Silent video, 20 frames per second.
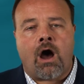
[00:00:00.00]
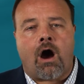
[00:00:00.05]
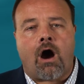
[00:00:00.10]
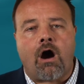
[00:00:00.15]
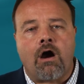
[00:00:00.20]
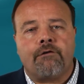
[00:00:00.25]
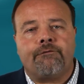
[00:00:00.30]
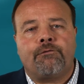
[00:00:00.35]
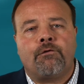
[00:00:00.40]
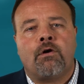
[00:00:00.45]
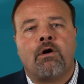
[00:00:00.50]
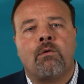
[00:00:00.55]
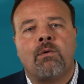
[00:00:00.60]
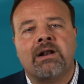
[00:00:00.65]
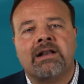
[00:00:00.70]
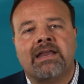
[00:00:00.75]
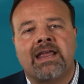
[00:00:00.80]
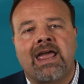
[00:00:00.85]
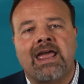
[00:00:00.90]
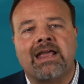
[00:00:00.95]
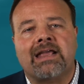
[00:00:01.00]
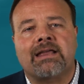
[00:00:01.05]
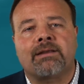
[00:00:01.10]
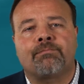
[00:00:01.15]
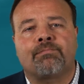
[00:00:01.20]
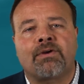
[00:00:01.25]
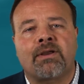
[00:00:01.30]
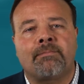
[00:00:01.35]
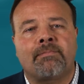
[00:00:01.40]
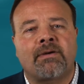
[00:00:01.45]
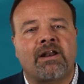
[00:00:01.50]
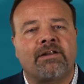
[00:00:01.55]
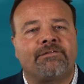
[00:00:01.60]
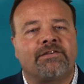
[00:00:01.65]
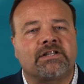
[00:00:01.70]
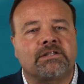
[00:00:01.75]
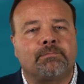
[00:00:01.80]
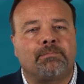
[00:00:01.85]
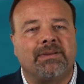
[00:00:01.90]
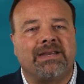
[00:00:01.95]
Our 401k can bring
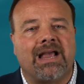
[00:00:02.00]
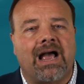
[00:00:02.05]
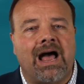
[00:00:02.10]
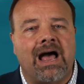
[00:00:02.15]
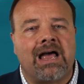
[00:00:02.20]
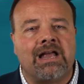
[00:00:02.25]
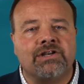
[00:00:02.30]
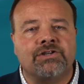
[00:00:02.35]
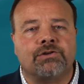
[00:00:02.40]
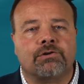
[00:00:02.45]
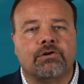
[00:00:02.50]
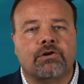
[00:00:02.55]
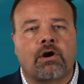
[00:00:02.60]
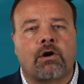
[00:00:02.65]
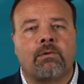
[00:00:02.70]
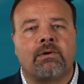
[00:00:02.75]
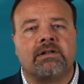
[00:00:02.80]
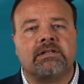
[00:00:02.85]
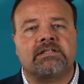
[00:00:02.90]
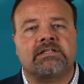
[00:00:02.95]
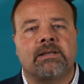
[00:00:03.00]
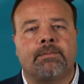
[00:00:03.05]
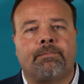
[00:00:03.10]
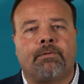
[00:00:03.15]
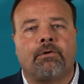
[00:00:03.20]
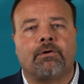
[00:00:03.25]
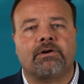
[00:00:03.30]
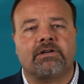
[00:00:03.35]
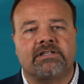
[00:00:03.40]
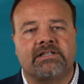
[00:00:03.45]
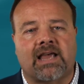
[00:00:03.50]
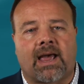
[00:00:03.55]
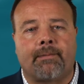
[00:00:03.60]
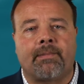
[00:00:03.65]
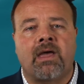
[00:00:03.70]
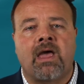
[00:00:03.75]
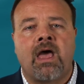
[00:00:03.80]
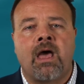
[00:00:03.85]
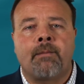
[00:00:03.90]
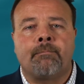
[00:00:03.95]
benefits beyond your current simple or
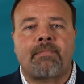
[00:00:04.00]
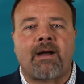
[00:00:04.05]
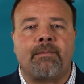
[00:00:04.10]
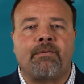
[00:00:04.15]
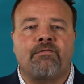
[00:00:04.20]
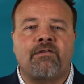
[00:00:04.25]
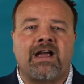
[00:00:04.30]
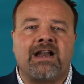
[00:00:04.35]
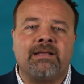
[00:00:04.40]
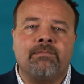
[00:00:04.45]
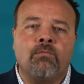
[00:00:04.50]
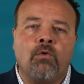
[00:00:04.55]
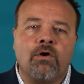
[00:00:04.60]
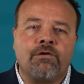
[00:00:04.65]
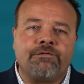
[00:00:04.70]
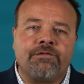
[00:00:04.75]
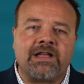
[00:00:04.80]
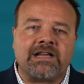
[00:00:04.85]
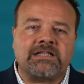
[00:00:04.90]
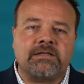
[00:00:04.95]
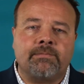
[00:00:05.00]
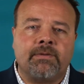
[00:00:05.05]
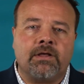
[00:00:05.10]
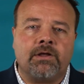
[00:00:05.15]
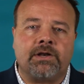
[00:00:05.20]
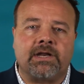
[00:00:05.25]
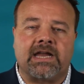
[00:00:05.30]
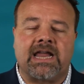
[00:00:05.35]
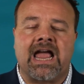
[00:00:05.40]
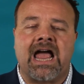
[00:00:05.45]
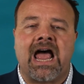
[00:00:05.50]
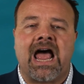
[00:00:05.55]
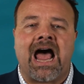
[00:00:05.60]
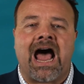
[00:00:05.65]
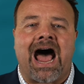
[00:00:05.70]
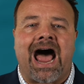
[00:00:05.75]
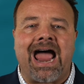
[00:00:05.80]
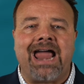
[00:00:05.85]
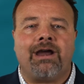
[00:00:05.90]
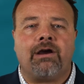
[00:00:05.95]
SEP by providing more flexibility,
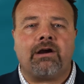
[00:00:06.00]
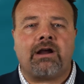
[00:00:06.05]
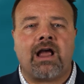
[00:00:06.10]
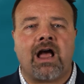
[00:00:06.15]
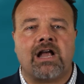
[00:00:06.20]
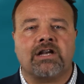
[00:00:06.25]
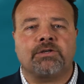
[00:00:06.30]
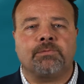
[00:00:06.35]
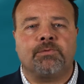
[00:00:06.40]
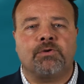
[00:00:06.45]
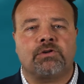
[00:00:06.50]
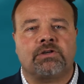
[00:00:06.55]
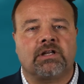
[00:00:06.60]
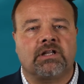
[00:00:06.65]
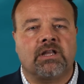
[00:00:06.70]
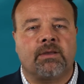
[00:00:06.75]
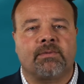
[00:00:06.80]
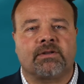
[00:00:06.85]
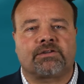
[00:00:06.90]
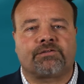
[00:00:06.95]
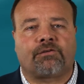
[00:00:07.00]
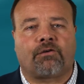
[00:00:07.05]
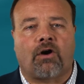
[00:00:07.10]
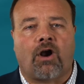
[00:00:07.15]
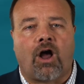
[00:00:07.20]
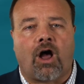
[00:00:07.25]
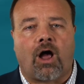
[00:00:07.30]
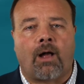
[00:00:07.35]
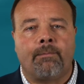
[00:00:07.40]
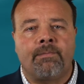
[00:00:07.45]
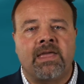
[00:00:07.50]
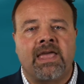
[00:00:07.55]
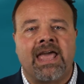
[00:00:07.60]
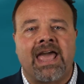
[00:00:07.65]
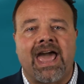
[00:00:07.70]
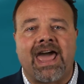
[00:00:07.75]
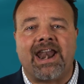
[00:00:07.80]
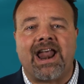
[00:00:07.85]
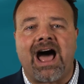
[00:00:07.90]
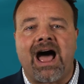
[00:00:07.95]
higher contribution limits for all,
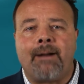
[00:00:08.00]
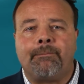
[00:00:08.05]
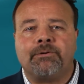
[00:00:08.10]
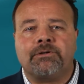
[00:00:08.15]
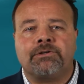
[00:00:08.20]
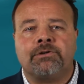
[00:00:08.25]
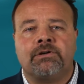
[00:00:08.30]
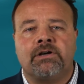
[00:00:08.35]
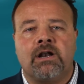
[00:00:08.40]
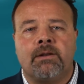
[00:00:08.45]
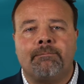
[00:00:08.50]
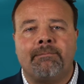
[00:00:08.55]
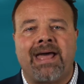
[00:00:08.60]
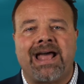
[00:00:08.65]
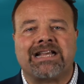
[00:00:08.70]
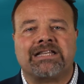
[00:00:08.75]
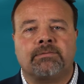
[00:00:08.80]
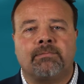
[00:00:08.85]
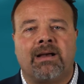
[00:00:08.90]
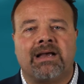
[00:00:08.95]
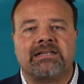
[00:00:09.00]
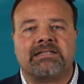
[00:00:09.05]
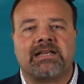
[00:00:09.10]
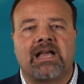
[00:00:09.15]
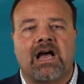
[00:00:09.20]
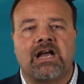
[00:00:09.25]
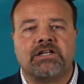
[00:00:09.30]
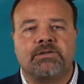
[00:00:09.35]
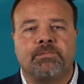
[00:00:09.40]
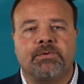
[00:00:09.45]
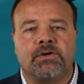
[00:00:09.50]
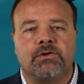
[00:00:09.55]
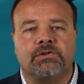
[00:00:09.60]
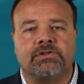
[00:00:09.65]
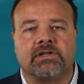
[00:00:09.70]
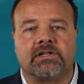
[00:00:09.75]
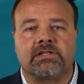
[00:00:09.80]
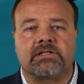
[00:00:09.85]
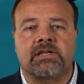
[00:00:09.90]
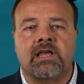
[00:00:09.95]
an opportunity to maximize
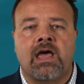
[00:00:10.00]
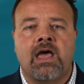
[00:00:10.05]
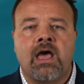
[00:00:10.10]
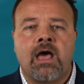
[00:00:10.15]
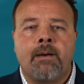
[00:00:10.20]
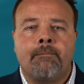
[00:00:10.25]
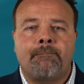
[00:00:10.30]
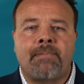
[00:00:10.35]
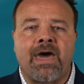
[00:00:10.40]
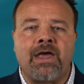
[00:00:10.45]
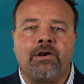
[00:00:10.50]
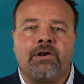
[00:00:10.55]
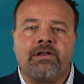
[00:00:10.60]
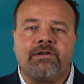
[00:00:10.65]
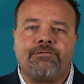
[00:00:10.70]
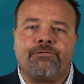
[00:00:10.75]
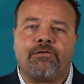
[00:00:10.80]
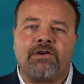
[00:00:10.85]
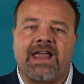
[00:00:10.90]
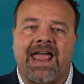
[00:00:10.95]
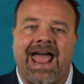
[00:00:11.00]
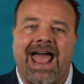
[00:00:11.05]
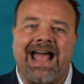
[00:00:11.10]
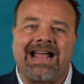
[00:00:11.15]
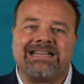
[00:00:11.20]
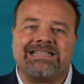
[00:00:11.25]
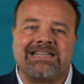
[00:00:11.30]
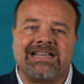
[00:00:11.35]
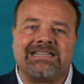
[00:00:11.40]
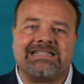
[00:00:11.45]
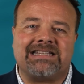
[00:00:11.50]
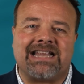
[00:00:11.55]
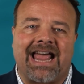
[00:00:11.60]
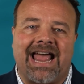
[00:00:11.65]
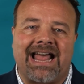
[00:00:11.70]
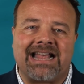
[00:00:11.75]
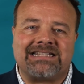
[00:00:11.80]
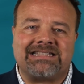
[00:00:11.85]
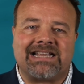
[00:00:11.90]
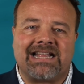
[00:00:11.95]
contributions, penalty-free access to
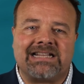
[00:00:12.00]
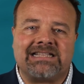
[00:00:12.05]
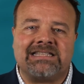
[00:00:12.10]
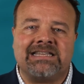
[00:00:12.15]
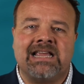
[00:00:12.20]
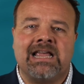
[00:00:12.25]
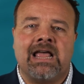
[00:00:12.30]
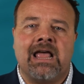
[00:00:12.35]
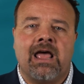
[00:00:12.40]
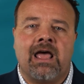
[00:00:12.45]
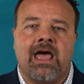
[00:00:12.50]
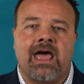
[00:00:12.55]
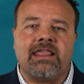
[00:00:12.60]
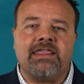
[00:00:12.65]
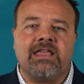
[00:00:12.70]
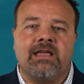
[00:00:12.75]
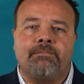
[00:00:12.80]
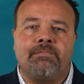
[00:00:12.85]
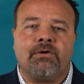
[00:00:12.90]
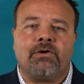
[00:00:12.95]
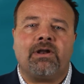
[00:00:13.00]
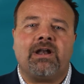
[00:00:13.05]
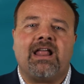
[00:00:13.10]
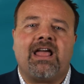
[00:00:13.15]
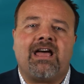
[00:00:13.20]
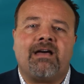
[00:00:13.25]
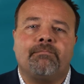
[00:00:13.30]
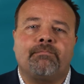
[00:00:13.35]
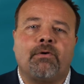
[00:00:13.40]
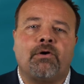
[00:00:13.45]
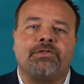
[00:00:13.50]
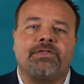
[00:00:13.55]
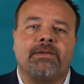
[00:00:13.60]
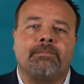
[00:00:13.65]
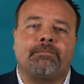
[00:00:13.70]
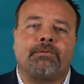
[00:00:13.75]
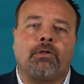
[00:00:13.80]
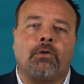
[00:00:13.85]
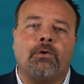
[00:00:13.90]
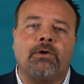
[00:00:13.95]
assets, and the ability to have both
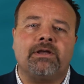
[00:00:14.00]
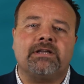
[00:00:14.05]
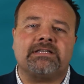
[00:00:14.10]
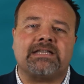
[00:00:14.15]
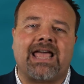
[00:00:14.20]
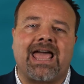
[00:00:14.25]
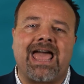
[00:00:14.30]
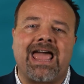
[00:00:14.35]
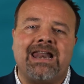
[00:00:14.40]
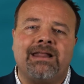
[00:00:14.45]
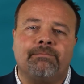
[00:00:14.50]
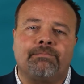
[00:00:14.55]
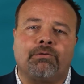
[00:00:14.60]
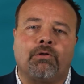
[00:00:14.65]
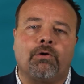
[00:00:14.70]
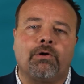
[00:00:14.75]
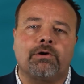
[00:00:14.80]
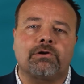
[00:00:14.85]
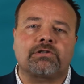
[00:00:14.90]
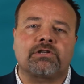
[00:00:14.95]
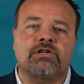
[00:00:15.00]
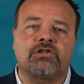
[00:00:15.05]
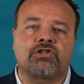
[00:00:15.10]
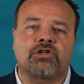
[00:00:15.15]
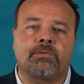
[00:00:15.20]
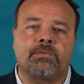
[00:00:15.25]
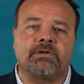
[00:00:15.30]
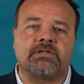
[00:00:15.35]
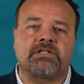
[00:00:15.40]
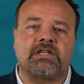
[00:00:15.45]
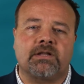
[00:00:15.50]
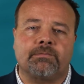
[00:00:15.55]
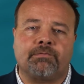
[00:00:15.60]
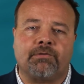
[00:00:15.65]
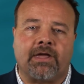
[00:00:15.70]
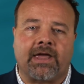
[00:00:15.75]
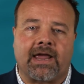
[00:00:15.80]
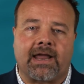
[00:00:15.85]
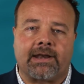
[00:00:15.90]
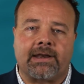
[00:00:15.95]
employees and employers contribute to the
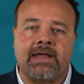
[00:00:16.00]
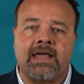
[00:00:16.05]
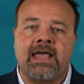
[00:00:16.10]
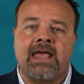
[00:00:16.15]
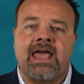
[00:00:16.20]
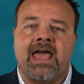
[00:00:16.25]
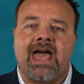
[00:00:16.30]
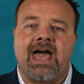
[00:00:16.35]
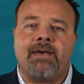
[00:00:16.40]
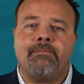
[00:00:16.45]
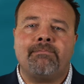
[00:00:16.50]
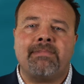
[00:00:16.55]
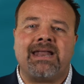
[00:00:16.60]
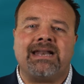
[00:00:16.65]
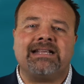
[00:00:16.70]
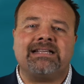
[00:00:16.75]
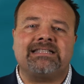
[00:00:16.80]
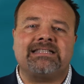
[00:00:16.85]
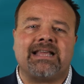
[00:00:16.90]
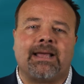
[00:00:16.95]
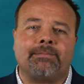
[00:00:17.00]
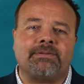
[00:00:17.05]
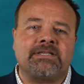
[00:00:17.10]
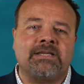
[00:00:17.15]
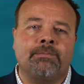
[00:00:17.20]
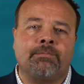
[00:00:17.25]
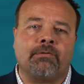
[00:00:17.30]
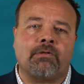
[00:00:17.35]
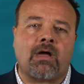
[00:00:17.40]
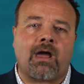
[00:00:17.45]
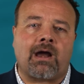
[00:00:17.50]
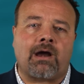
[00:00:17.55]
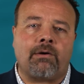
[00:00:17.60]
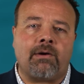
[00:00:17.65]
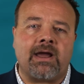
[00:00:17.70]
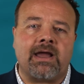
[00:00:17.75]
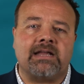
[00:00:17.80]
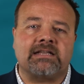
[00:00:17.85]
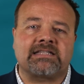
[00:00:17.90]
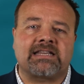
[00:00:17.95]
plan. And many SEP simple
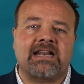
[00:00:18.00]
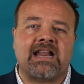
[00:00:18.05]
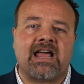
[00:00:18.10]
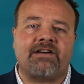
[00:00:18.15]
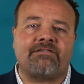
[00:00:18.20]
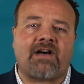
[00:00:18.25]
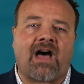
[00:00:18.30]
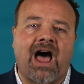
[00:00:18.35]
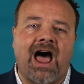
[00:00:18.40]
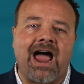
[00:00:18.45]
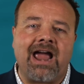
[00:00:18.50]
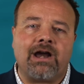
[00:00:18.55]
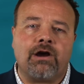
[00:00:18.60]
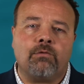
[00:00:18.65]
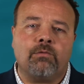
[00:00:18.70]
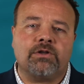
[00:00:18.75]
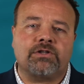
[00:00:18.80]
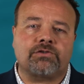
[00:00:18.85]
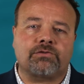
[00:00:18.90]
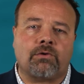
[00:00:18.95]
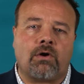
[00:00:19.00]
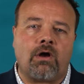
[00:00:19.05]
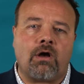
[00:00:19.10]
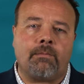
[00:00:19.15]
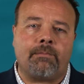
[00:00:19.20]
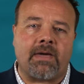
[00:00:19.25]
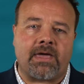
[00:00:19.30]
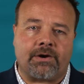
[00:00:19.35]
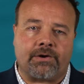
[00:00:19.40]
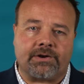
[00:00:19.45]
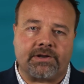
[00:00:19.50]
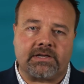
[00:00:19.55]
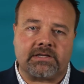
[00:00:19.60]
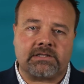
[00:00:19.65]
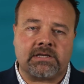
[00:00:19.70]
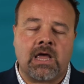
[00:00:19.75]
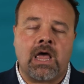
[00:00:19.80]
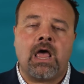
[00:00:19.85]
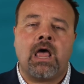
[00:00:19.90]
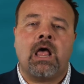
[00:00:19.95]
IRAs can have higher withdrawal
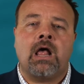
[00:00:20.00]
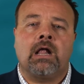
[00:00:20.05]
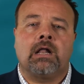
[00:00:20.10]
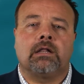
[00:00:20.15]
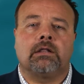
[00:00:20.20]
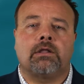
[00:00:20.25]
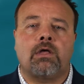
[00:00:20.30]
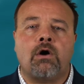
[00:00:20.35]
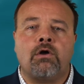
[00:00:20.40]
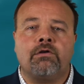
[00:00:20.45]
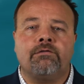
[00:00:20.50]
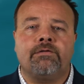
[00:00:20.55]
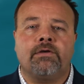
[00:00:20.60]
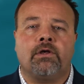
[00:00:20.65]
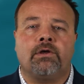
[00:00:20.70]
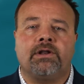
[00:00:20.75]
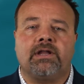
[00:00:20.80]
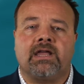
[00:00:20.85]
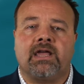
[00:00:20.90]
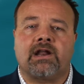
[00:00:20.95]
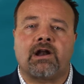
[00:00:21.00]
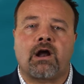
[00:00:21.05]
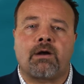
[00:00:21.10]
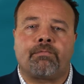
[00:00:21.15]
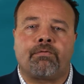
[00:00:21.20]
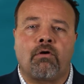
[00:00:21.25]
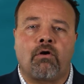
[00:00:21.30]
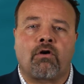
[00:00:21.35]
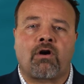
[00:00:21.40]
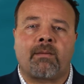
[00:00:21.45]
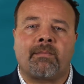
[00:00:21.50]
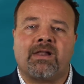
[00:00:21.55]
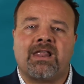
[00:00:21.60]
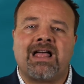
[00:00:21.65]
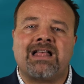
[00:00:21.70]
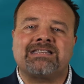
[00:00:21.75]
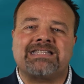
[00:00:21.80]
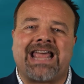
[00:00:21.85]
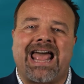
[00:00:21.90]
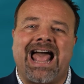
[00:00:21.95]
penalties. Loanability in our program
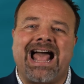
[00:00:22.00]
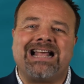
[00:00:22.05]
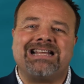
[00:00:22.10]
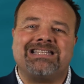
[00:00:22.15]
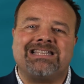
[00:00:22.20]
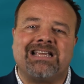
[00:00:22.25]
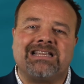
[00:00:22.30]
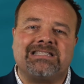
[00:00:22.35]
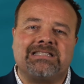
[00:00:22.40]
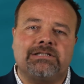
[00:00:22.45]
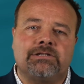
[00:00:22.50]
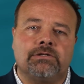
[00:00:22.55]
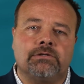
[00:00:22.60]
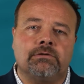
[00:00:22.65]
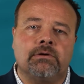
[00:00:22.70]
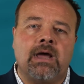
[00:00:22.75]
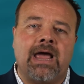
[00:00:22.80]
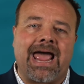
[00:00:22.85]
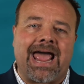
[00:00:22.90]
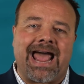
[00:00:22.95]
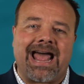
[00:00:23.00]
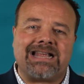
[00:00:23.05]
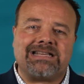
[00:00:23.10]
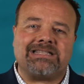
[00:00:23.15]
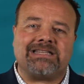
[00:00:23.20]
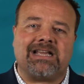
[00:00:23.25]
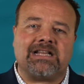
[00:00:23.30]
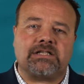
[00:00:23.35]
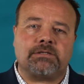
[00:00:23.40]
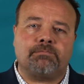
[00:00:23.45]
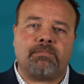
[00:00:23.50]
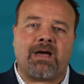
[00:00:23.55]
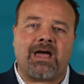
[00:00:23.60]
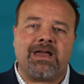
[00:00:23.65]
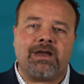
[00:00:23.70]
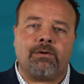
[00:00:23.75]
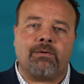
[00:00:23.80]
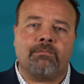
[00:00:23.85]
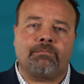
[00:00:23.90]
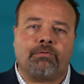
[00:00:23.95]
allows access to assets by
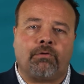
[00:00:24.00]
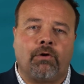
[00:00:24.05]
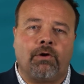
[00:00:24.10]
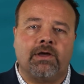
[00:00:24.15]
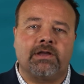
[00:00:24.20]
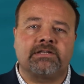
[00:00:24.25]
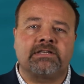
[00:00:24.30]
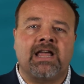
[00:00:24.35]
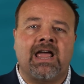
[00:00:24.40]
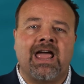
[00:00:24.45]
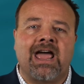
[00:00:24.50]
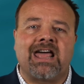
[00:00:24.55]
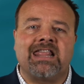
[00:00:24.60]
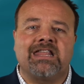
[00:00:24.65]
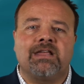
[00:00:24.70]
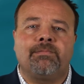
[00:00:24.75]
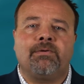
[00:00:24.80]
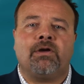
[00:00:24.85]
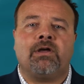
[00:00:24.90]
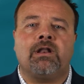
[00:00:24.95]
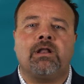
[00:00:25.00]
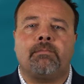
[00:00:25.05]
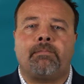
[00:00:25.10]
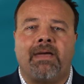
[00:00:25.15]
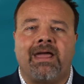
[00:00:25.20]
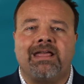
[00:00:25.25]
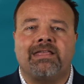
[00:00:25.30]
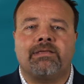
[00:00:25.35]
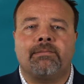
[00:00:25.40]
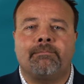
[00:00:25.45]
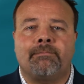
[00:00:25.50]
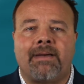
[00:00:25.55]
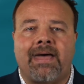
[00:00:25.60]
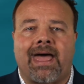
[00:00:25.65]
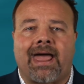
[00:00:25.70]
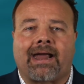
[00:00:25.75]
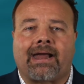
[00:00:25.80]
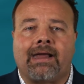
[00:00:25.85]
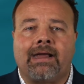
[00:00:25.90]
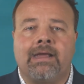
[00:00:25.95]
your employees and the ability to pay them
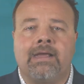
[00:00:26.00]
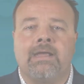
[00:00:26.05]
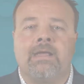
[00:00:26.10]
back.